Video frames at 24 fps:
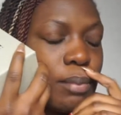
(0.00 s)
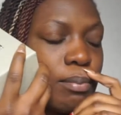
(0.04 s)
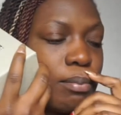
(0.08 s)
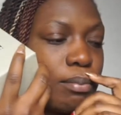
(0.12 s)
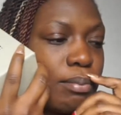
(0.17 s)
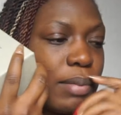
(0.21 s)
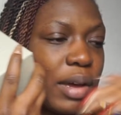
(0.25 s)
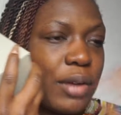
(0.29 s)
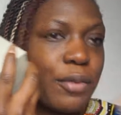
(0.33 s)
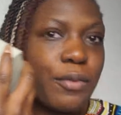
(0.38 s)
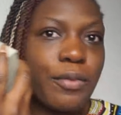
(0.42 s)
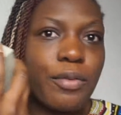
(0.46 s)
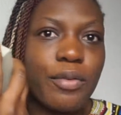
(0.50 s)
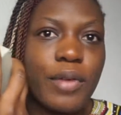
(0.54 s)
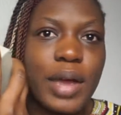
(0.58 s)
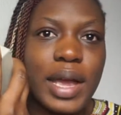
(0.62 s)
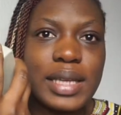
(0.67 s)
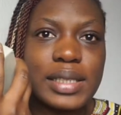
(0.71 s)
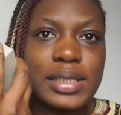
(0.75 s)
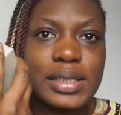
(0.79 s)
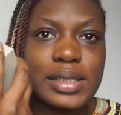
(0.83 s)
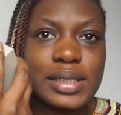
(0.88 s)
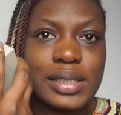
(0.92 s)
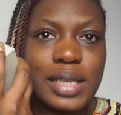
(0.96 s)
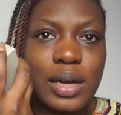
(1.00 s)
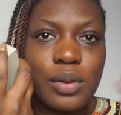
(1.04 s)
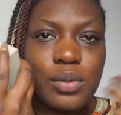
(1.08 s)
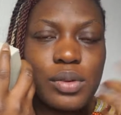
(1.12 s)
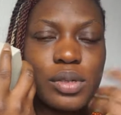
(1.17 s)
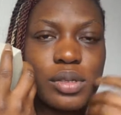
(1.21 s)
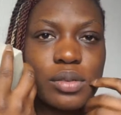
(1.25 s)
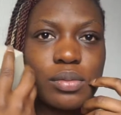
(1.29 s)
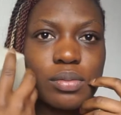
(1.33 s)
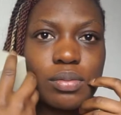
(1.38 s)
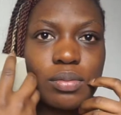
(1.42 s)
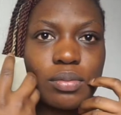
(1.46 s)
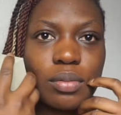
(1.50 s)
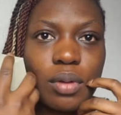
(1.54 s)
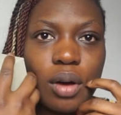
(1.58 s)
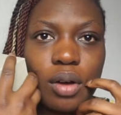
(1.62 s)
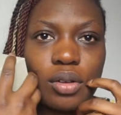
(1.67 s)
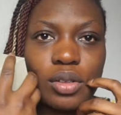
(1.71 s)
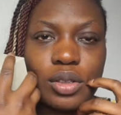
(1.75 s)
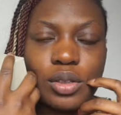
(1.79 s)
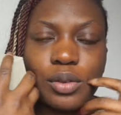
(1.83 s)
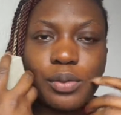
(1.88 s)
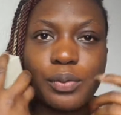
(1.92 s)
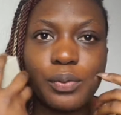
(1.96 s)
my friend that was
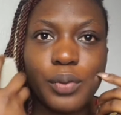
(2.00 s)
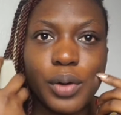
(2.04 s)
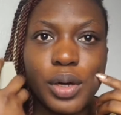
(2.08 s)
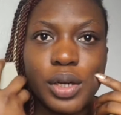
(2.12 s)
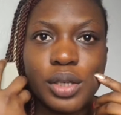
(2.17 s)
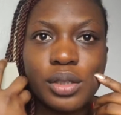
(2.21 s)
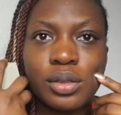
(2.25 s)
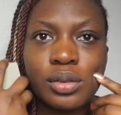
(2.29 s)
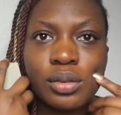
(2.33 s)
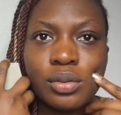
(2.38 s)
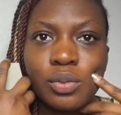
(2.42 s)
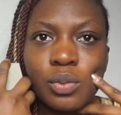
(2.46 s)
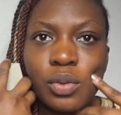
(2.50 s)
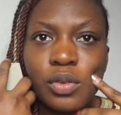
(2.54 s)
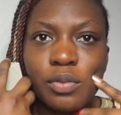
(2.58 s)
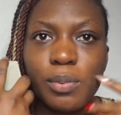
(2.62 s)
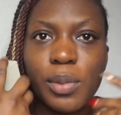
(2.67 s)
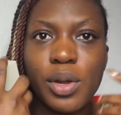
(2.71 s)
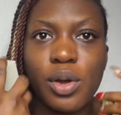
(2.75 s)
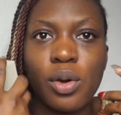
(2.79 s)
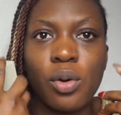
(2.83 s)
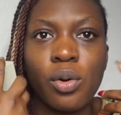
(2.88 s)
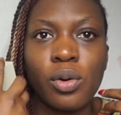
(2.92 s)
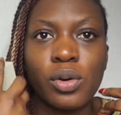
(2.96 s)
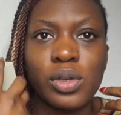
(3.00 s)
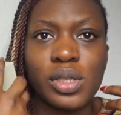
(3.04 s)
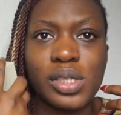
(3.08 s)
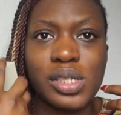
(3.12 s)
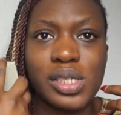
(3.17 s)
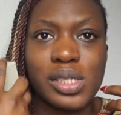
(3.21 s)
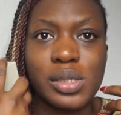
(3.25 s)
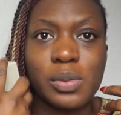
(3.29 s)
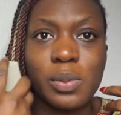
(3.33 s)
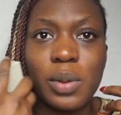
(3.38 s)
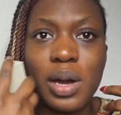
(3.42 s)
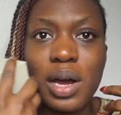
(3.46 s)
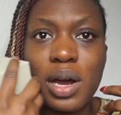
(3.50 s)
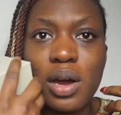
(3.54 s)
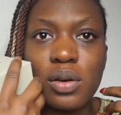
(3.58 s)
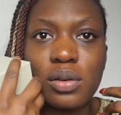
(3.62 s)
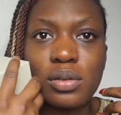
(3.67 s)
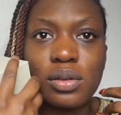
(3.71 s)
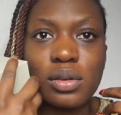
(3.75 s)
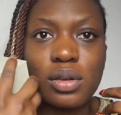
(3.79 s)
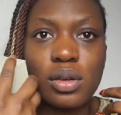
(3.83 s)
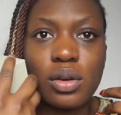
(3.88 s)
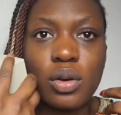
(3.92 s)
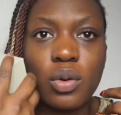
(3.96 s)
on the phone with me all this
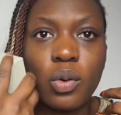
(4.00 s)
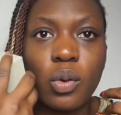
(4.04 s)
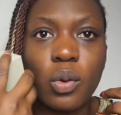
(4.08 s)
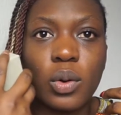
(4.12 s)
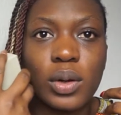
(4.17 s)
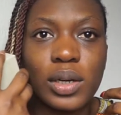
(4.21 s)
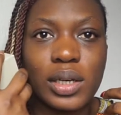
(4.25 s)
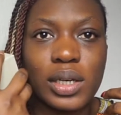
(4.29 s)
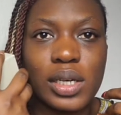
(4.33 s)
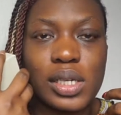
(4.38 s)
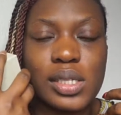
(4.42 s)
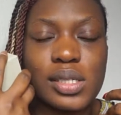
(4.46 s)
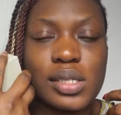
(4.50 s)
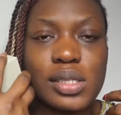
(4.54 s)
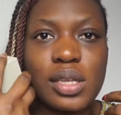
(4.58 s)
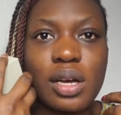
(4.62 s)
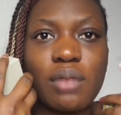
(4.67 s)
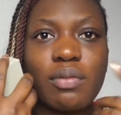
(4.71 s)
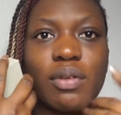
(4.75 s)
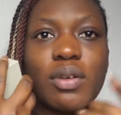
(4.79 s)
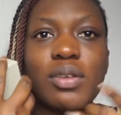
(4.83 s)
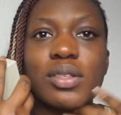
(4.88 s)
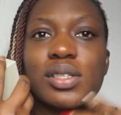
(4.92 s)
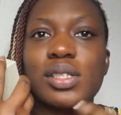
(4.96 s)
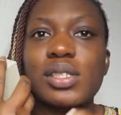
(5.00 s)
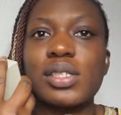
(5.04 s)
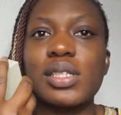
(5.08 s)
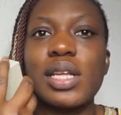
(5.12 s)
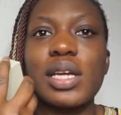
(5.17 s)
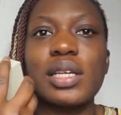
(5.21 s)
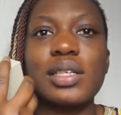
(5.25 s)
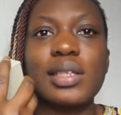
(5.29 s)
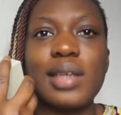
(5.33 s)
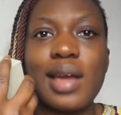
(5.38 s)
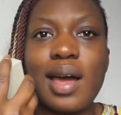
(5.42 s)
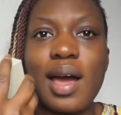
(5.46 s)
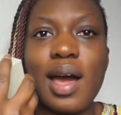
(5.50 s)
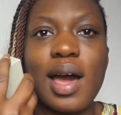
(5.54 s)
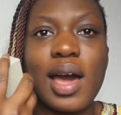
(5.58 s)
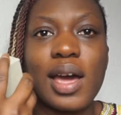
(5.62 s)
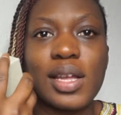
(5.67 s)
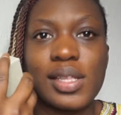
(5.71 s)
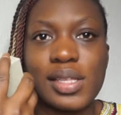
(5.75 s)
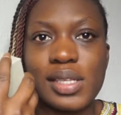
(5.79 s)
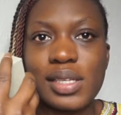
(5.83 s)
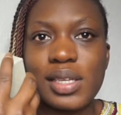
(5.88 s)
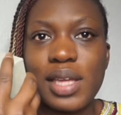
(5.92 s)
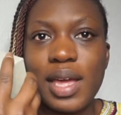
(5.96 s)
while, calling and stuff, I was just like, nah, I
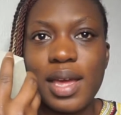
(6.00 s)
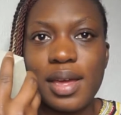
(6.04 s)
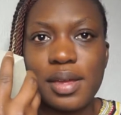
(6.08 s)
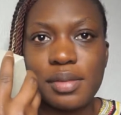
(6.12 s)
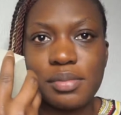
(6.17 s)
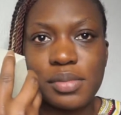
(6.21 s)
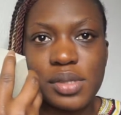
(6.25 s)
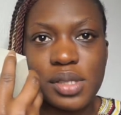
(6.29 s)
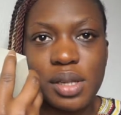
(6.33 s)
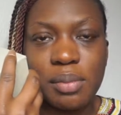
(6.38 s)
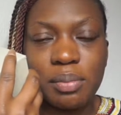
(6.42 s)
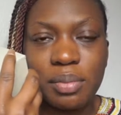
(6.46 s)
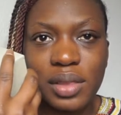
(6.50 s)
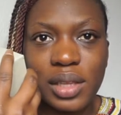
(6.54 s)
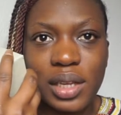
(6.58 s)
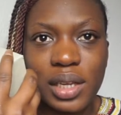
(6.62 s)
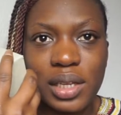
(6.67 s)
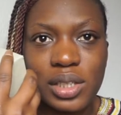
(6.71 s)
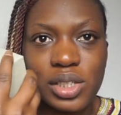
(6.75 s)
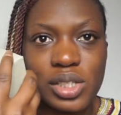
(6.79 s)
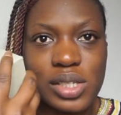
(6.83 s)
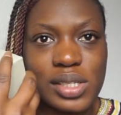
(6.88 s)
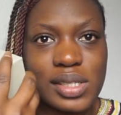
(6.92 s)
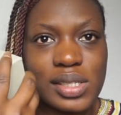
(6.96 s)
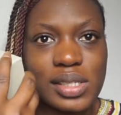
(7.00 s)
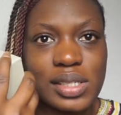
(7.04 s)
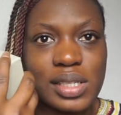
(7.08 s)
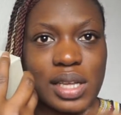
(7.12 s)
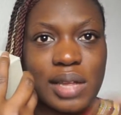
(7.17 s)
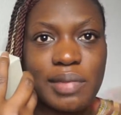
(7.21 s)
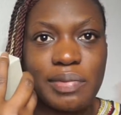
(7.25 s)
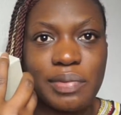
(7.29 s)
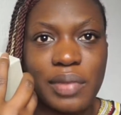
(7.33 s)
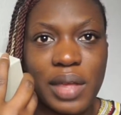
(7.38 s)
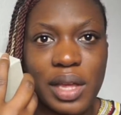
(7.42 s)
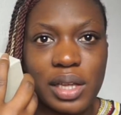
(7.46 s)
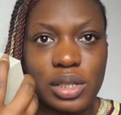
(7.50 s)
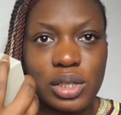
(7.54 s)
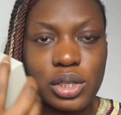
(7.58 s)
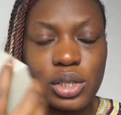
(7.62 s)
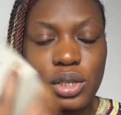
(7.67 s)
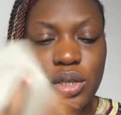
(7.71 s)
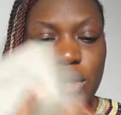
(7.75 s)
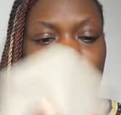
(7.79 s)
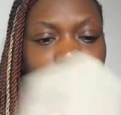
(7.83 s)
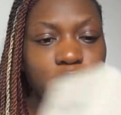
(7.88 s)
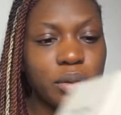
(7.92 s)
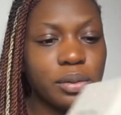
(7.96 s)
had to get him something just to say thank
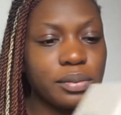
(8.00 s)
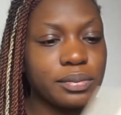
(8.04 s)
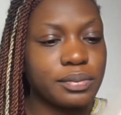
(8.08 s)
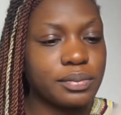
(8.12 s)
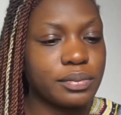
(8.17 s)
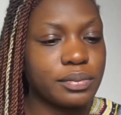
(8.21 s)
you.